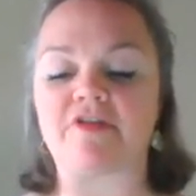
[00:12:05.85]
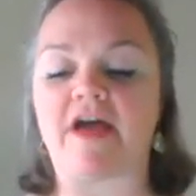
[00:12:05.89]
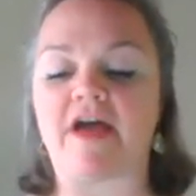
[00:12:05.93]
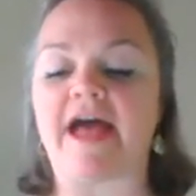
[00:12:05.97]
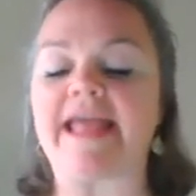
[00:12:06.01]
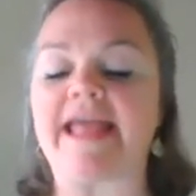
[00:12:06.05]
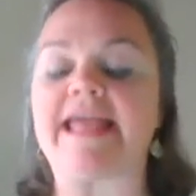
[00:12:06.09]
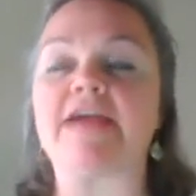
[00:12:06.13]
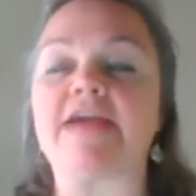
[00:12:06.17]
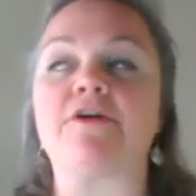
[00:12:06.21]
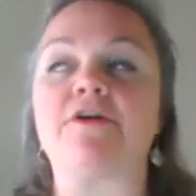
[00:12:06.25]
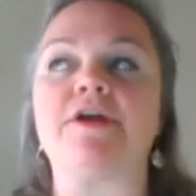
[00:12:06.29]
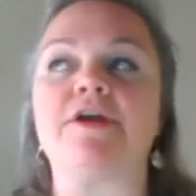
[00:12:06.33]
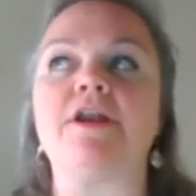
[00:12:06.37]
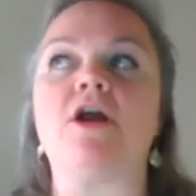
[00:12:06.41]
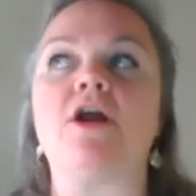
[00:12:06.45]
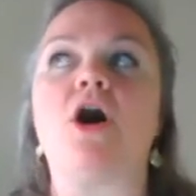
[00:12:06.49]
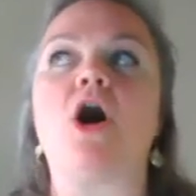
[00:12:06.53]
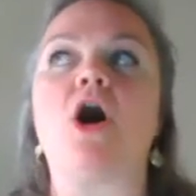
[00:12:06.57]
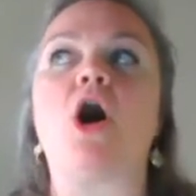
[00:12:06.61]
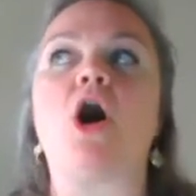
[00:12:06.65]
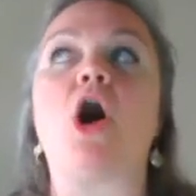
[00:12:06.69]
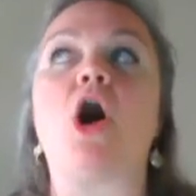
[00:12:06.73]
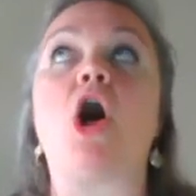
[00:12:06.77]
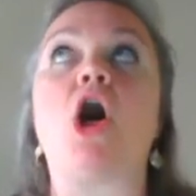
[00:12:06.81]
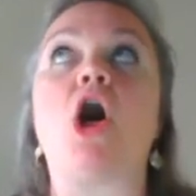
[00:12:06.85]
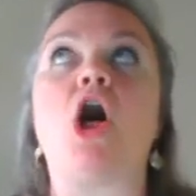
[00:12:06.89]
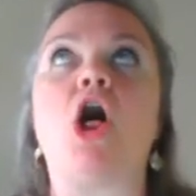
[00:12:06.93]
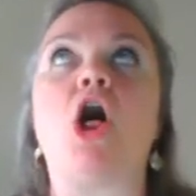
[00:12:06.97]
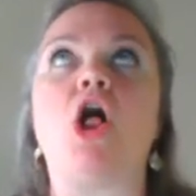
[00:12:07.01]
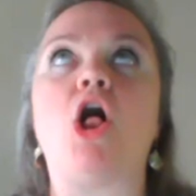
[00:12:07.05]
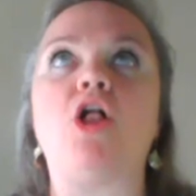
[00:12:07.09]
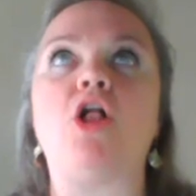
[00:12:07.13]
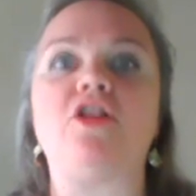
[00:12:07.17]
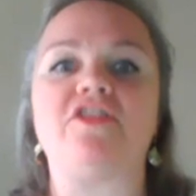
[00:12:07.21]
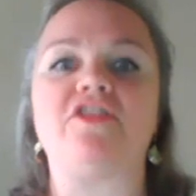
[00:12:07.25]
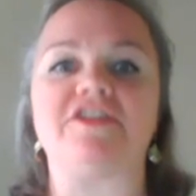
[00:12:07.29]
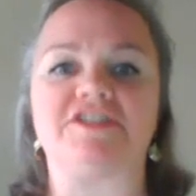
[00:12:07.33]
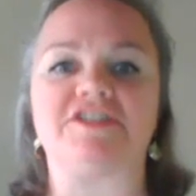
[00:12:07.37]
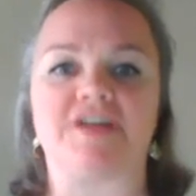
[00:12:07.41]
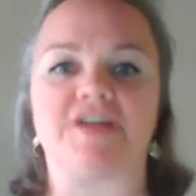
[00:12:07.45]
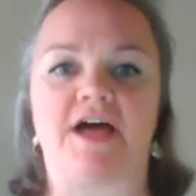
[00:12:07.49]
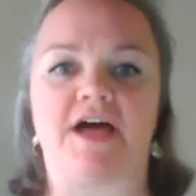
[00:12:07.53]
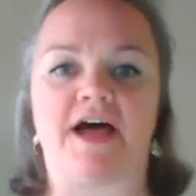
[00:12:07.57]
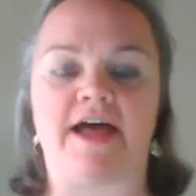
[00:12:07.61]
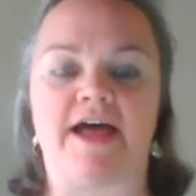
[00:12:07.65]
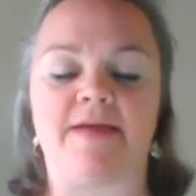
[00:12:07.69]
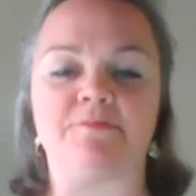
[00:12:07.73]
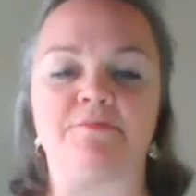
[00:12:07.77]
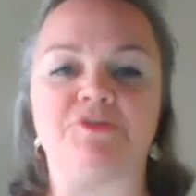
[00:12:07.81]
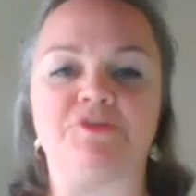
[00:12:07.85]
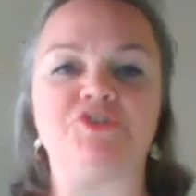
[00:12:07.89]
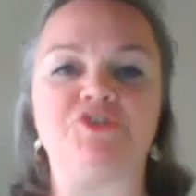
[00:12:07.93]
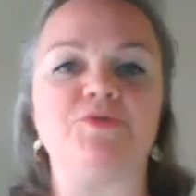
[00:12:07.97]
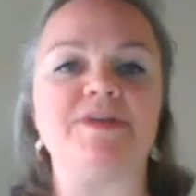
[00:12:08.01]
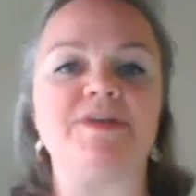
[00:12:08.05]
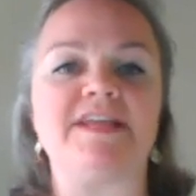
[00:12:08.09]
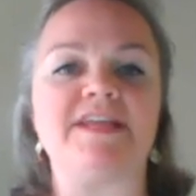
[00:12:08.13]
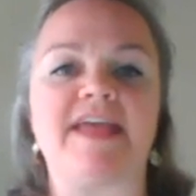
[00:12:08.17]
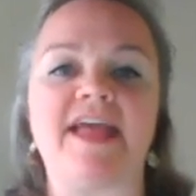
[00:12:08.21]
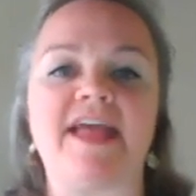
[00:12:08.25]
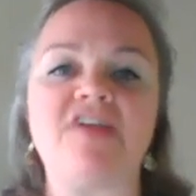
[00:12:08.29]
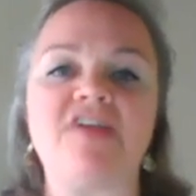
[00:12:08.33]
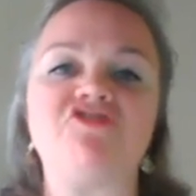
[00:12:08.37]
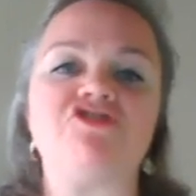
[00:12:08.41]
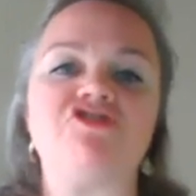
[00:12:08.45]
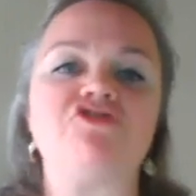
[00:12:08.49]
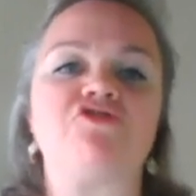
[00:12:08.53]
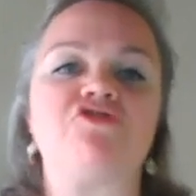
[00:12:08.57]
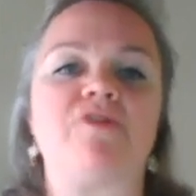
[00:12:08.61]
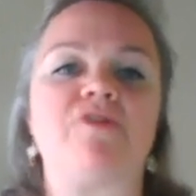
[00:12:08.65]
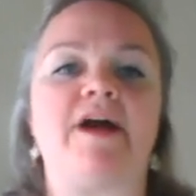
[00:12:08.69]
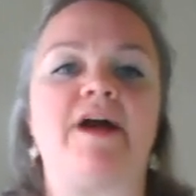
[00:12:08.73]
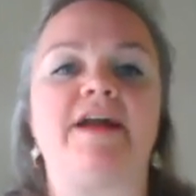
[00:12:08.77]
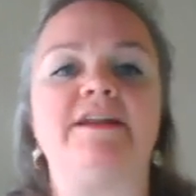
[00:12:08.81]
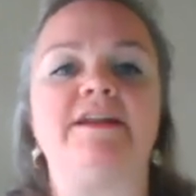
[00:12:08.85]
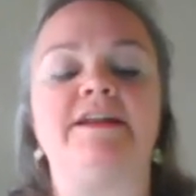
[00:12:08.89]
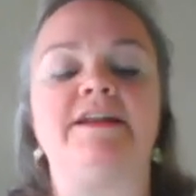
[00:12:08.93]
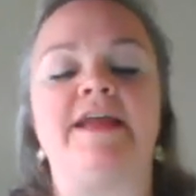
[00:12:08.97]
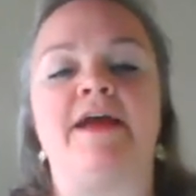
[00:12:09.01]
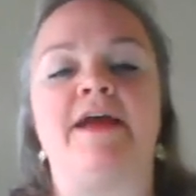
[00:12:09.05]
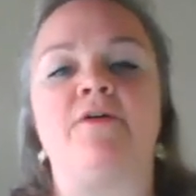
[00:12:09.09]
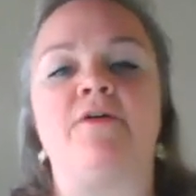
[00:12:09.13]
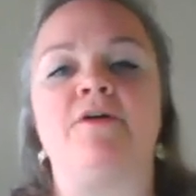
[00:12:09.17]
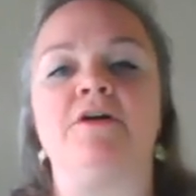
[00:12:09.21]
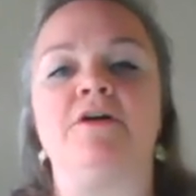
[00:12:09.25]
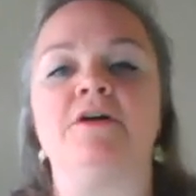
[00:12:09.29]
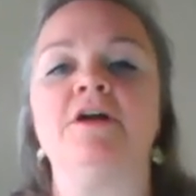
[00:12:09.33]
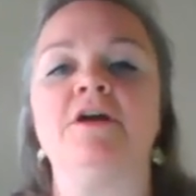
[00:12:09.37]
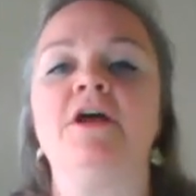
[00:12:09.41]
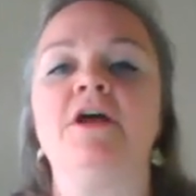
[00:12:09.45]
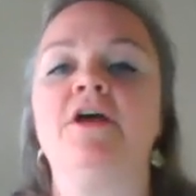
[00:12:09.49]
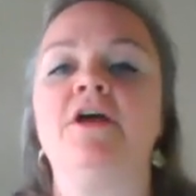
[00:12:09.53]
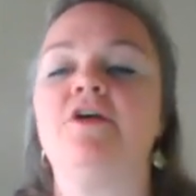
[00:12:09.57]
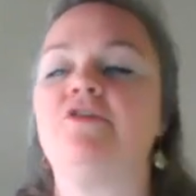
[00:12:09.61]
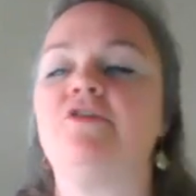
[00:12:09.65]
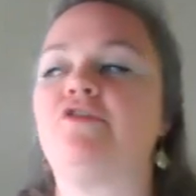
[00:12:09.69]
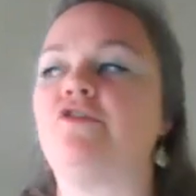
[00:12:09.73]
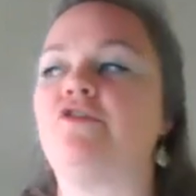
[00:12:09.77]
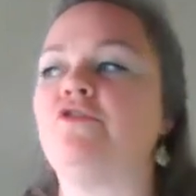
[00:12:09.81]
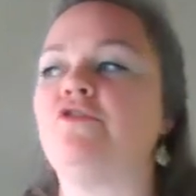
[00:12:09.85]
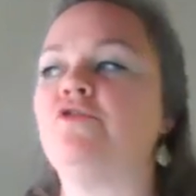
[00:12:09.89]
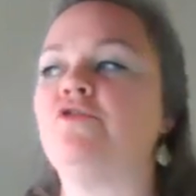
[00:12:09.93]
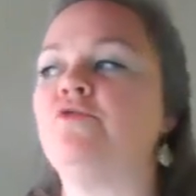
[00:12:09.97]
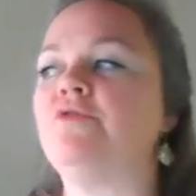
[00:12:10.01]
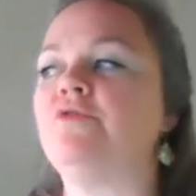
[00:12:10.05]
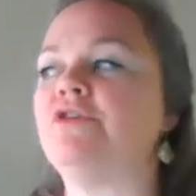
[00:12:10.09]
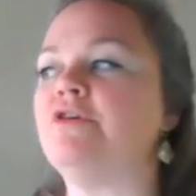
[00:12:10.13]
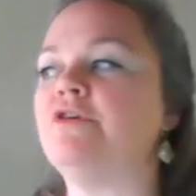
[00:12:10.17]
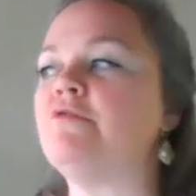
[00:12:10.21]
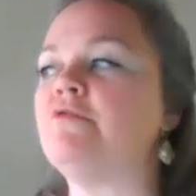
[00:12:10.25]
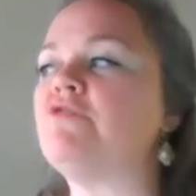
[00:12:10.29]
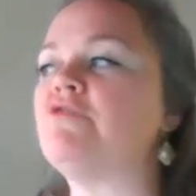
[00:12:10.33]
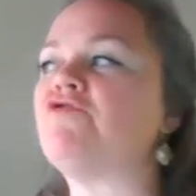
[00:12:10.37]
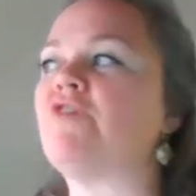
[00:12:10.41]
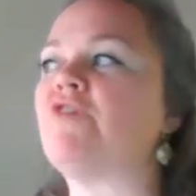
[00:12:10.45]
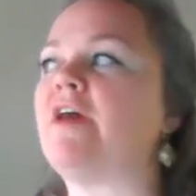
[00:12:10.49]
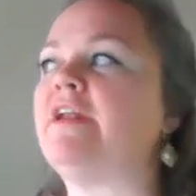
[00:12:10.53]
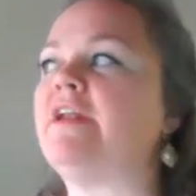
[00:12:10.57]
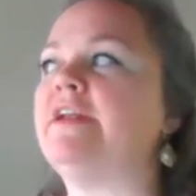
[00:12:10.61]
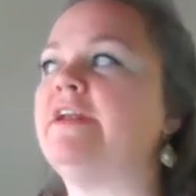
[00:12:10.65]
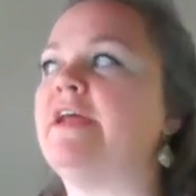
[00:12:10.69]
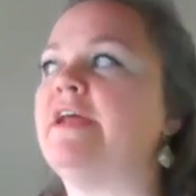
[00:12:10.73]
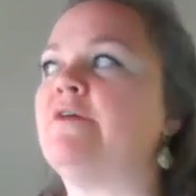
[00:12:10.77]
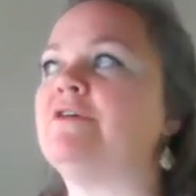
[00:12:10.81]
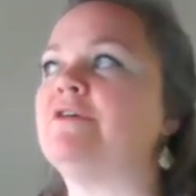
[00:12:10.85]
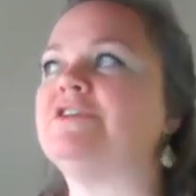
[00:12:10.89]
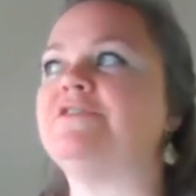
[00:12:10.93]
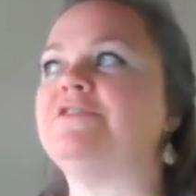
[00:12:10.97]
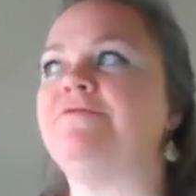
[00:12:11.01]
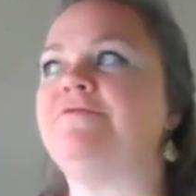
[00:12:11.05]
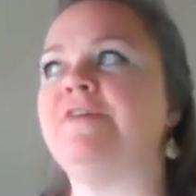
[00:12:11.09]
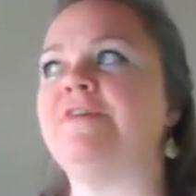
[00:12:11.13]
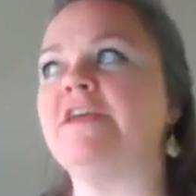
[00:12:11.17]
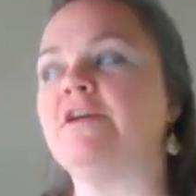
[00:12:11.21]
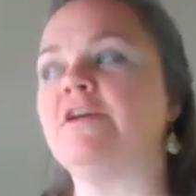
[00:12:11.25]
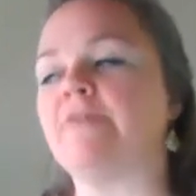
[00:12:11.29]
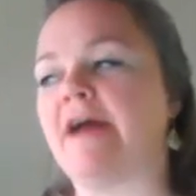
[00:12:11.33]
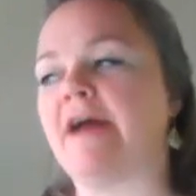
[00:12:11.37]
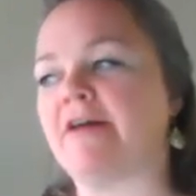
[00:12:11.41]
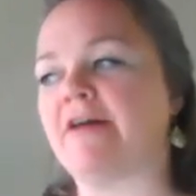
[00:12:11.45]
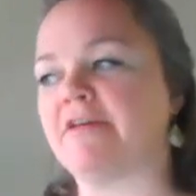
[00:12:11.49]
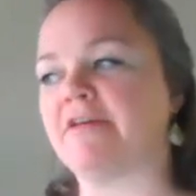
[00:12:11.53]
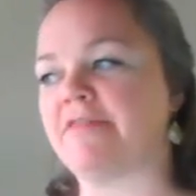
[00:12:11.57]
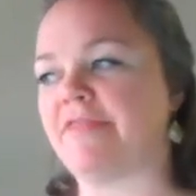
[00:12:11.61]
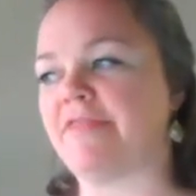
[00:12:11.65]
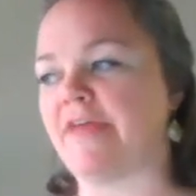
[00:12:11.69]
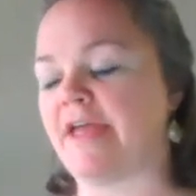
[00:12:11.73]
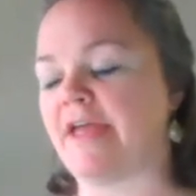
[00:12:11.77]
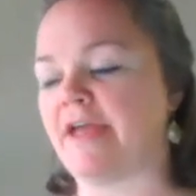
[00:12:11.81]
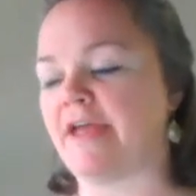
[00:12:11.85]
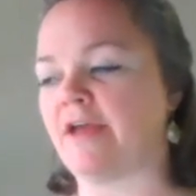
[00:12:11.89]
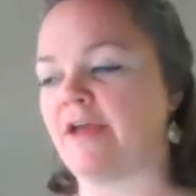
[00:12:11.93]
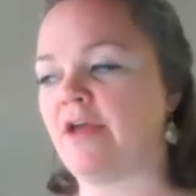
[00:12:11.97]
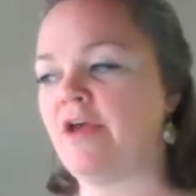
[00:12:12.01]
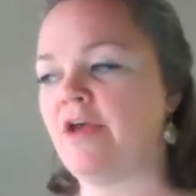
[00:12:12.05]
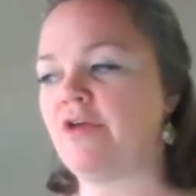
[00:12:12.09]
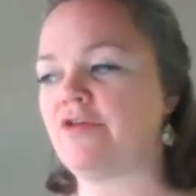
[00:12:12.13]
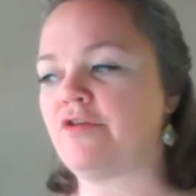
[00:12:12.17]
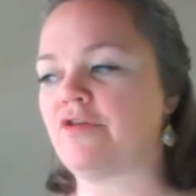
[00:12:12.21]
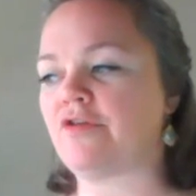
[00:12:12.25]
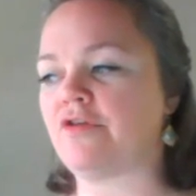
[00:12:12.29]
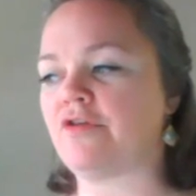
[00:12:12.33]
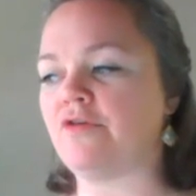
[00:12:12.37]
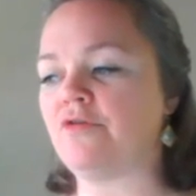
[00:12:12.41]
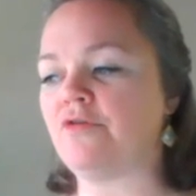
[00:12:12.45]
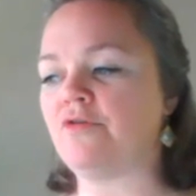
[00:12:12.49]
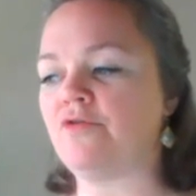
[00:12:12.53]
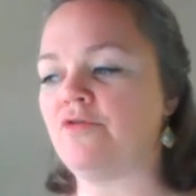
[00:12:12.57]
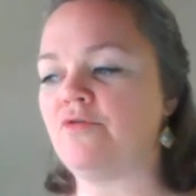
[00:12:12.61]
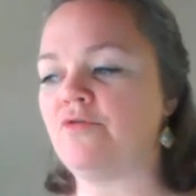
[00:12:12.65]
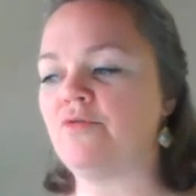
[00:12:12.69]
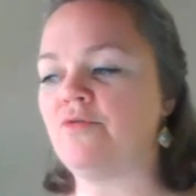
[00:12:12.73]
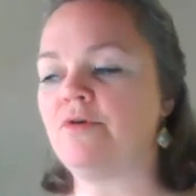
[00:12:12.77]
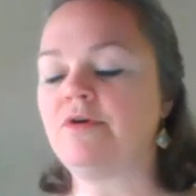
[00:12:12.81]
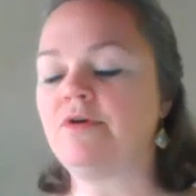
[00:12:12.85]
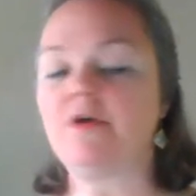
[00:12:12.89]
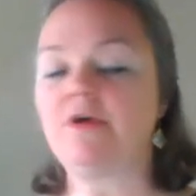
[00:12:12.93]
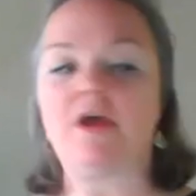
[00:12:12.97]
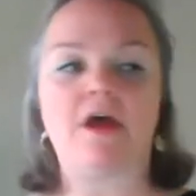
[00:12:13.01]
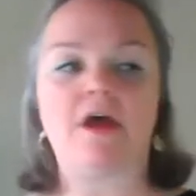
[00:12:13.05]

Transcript: I hear it all the time, to engage in trial and error, to use trial and error to figure out a thing, to